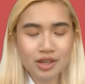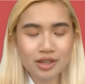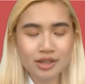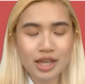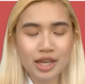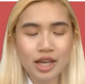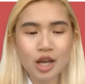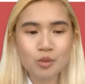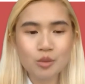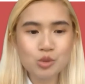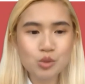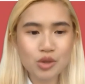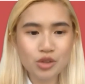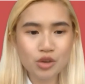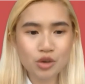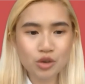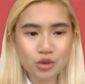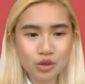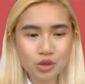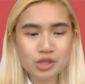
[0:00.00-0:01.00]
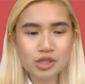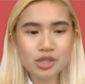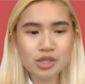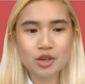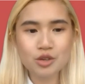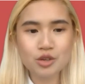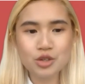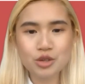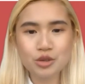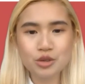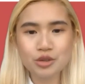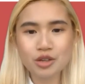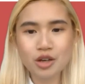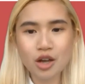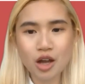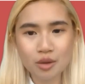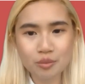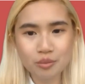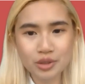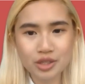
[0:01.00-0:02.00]
that comes with cross-cultural
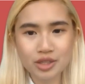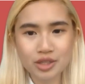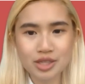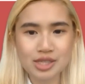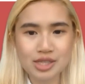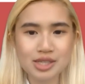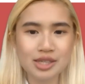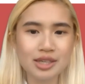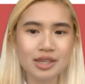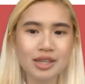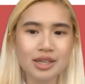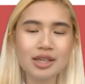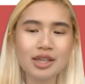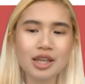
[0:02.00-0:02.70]
competency.